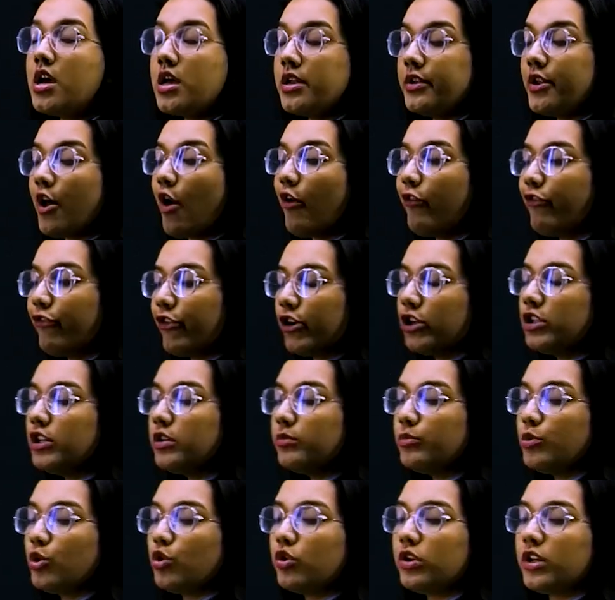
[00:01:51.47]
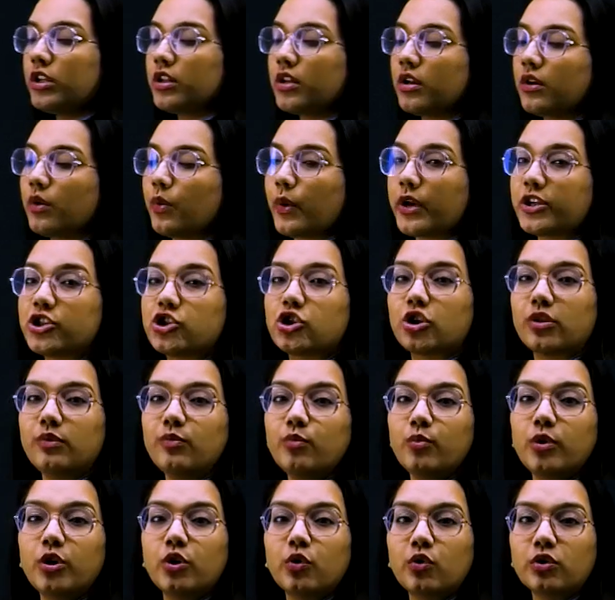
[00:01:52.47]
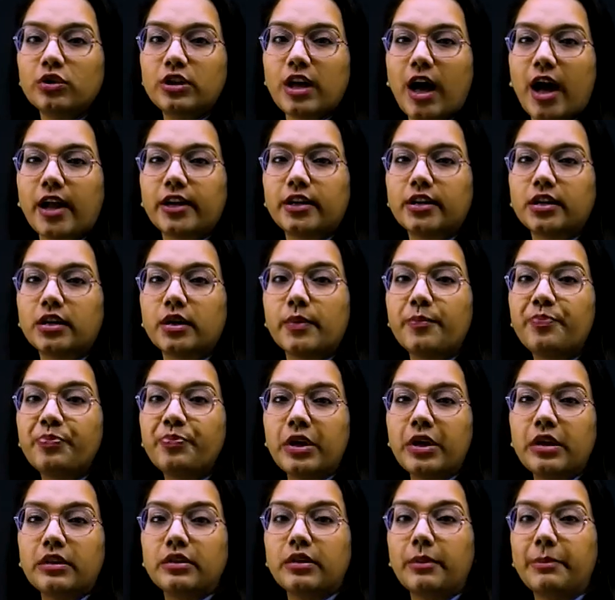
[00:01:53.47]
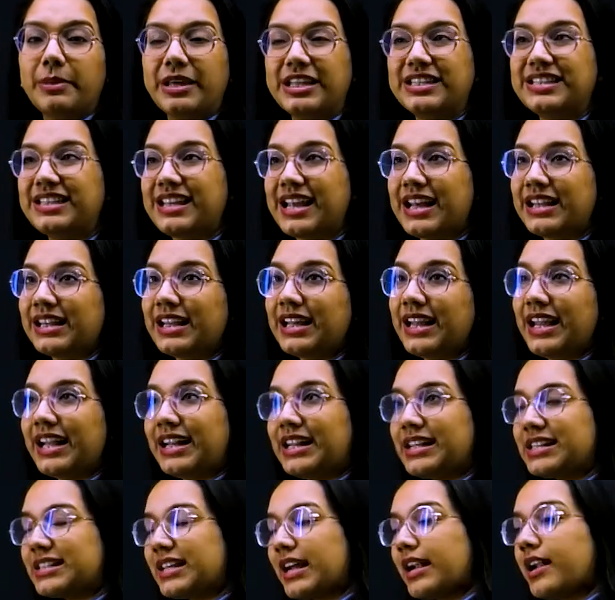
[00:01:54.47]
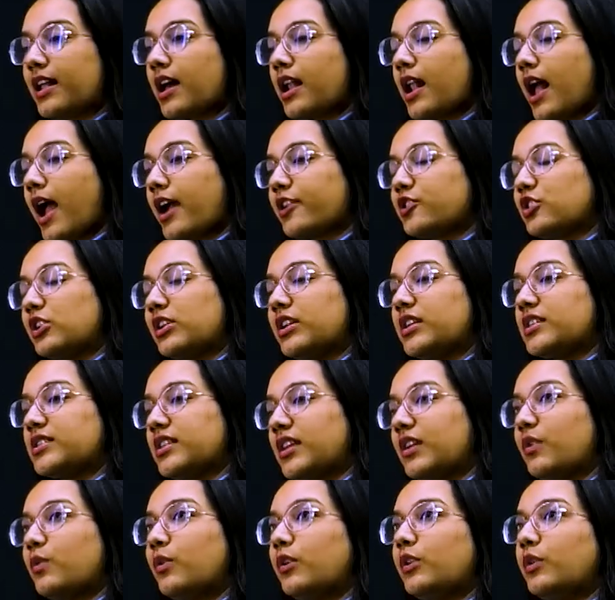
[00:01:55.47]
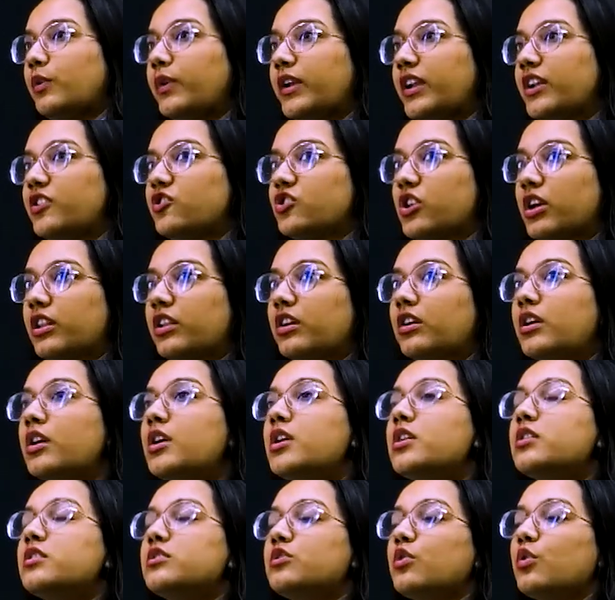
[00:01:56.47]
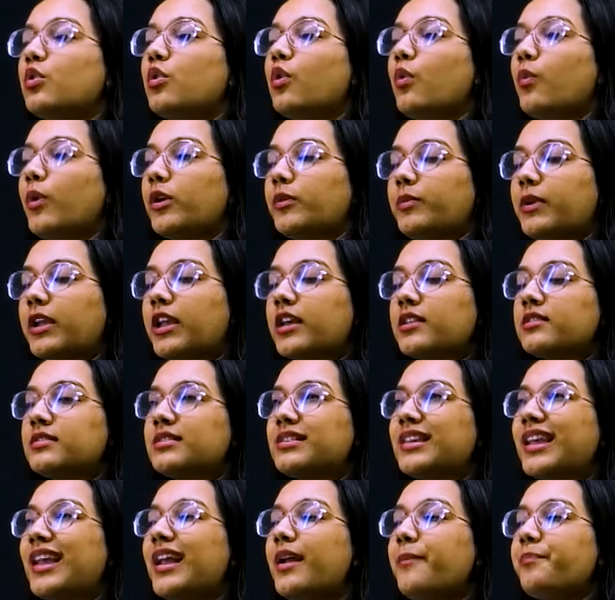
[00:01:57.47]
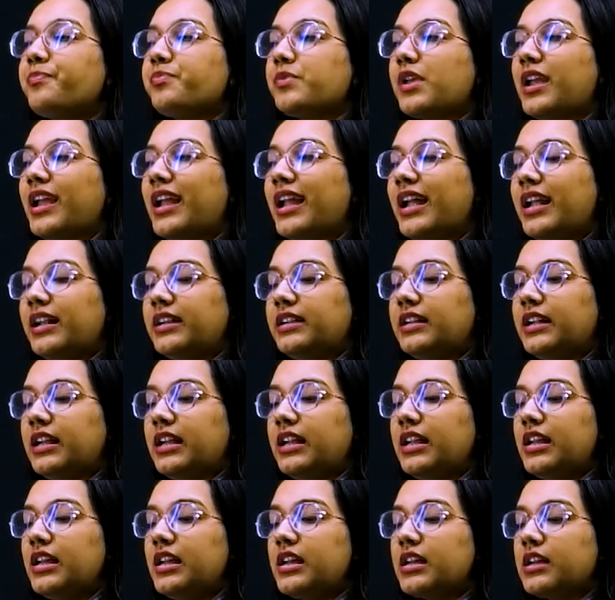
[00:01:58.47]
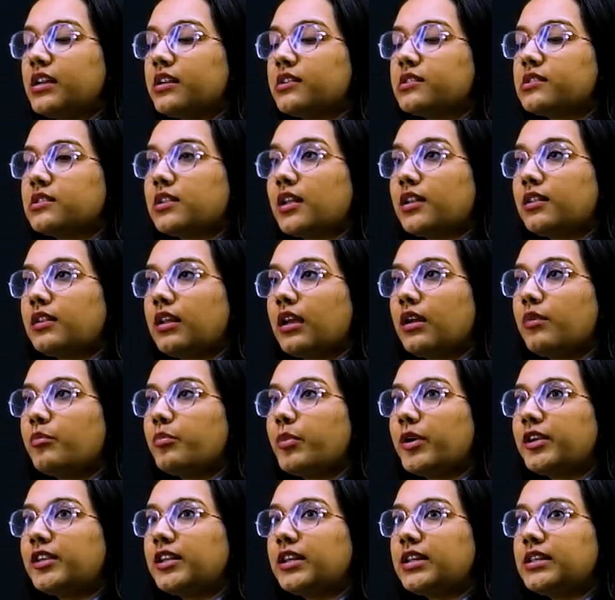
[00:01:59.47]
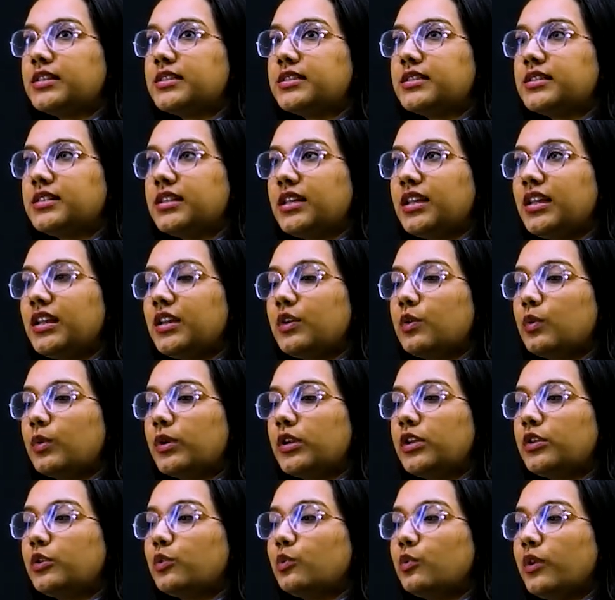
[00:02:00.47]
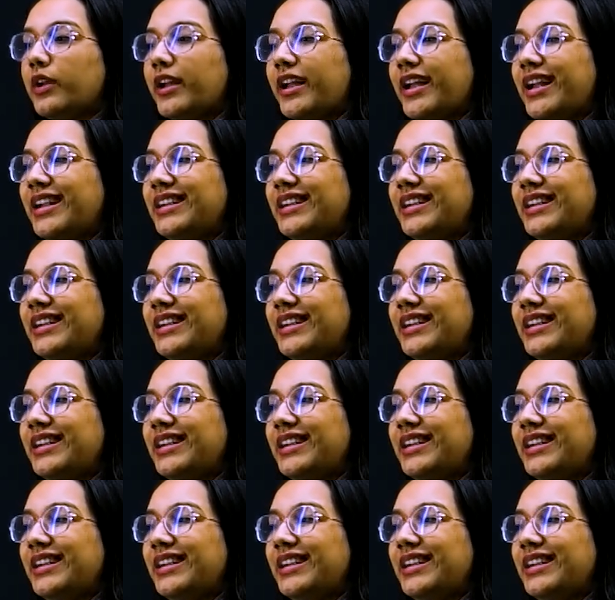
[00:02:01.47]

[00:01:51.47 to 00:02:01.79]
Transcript: Now furthermore, in the question we know that the BC and the AD side are actually is equal to each other. So what we can say, AD is nothing but is equal to